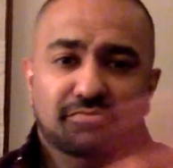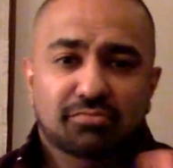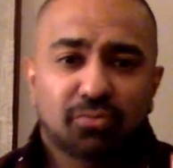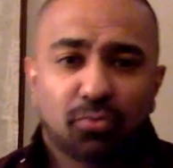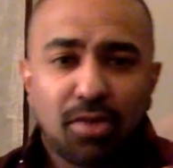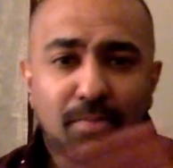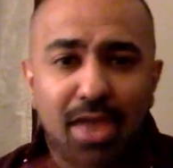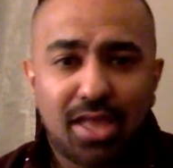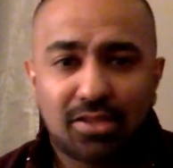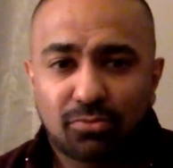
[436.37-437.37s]
One
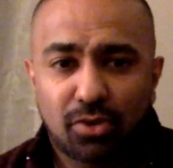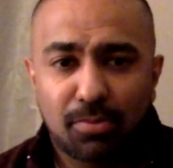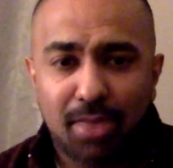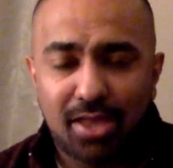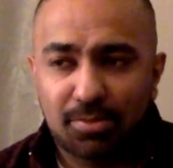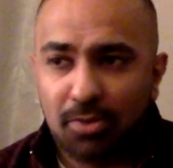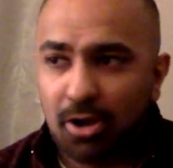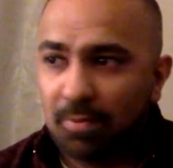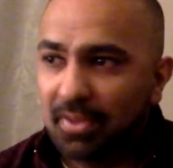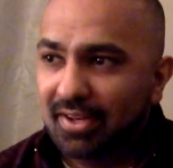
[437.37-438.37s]
man
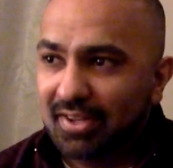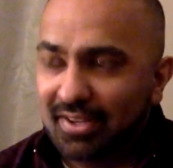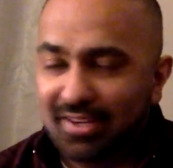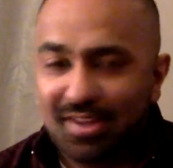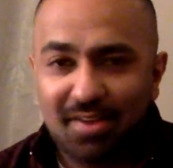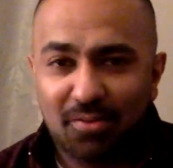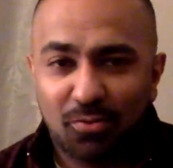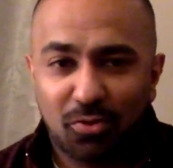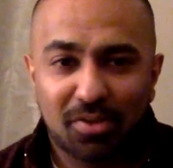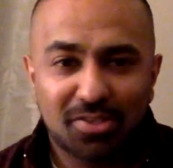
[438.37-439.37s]
department,
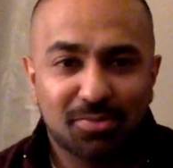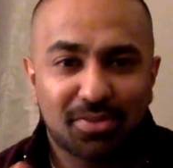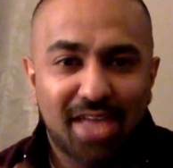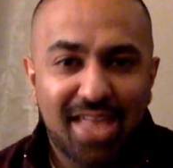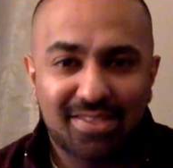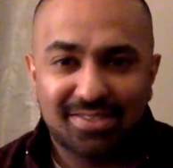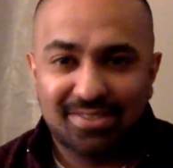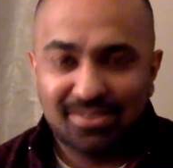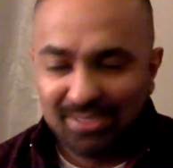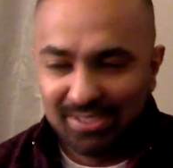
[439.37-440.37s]
wore multiple hats.
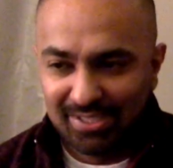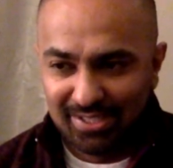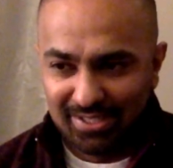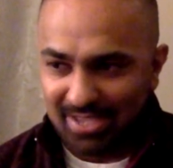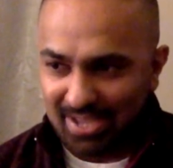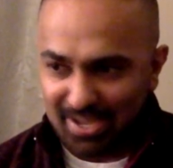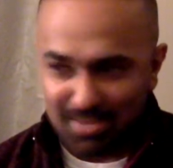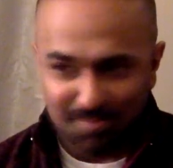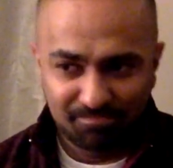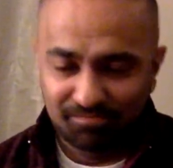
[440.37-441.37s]

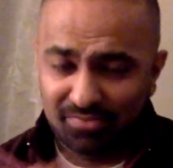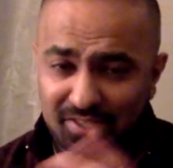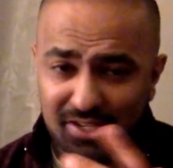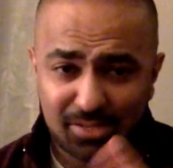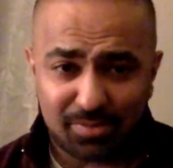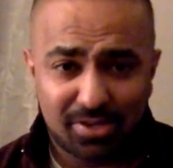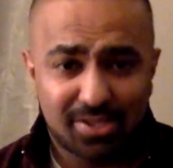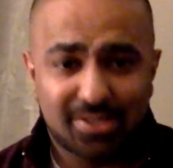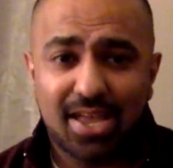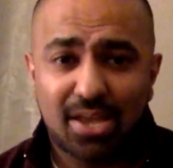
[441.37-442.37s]
Did a little bit of
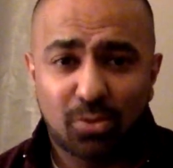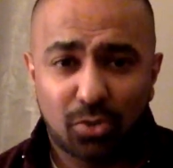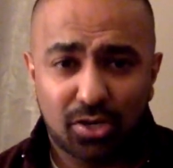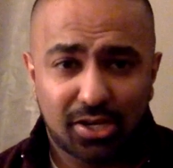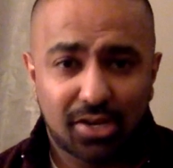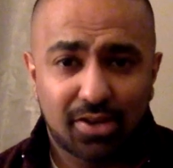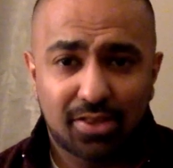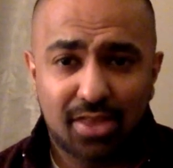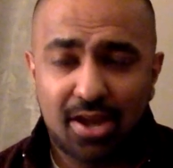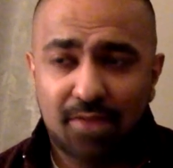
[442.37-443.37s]
design work here and
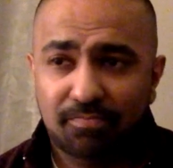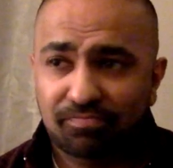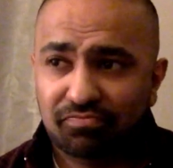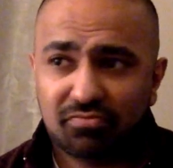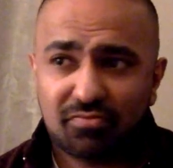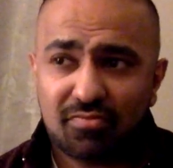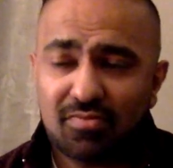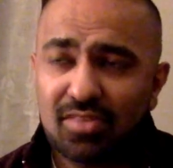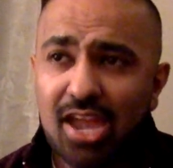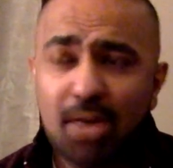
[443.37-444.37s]
there.
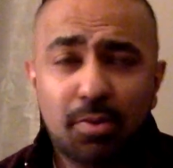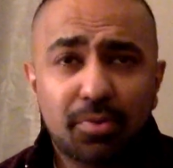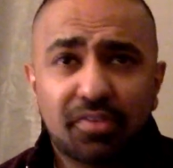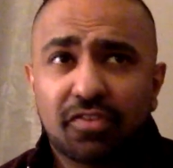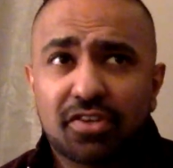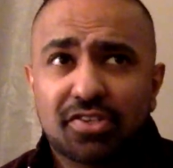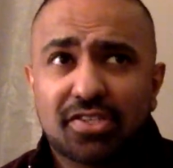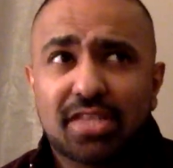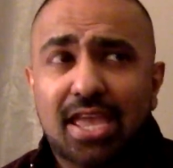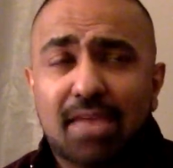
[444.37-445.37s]
I remember the first
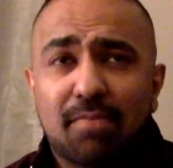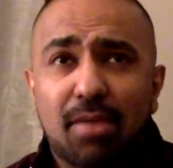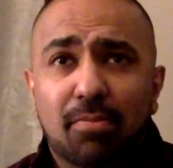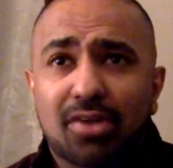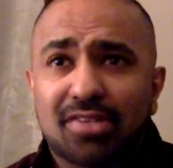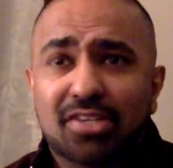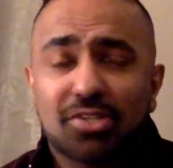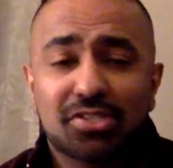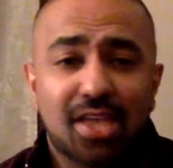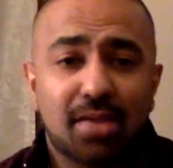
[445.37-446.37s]
day, my boss
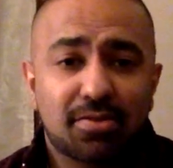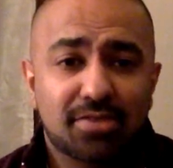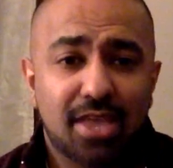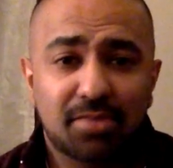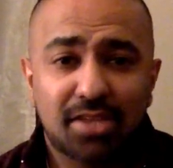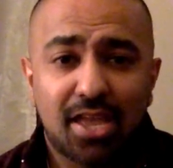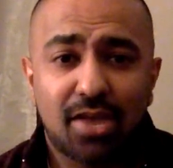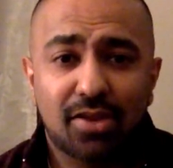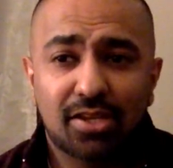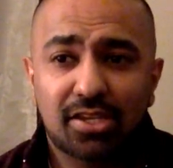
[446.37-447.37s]
actually sat me
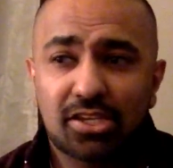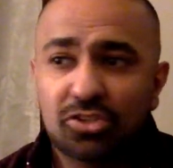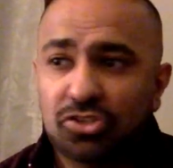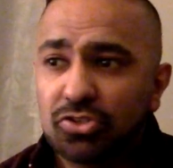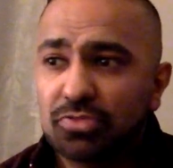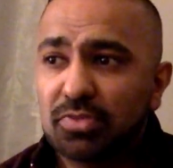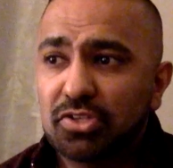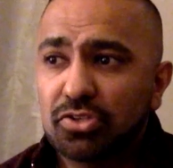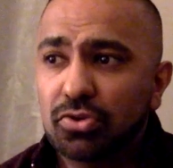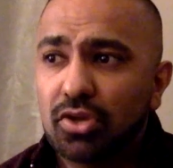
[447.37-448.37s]
down and he introduced me
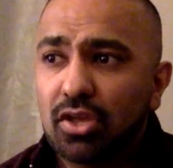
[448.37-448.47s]
to